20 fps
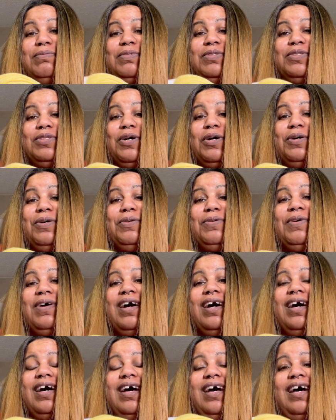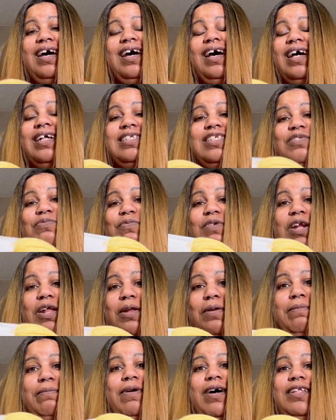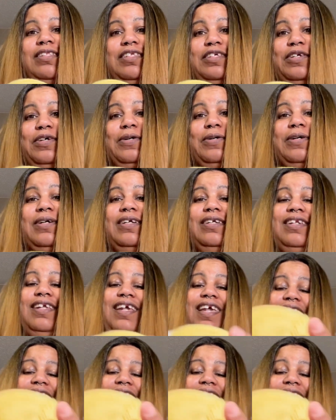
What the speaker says: So I just went on and bought the yarn.